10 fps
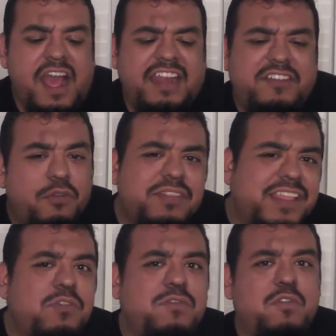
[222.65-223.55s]
I don't
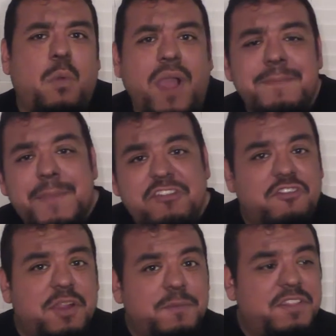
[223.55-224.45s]
think quite
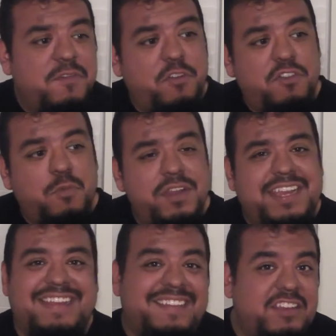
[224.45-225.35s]
measured up to the first one.
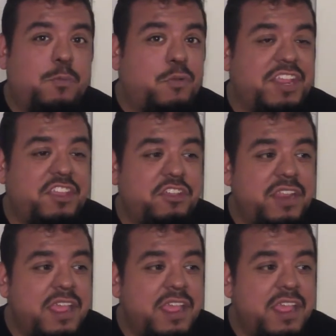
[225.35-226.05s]
It's still pretty good,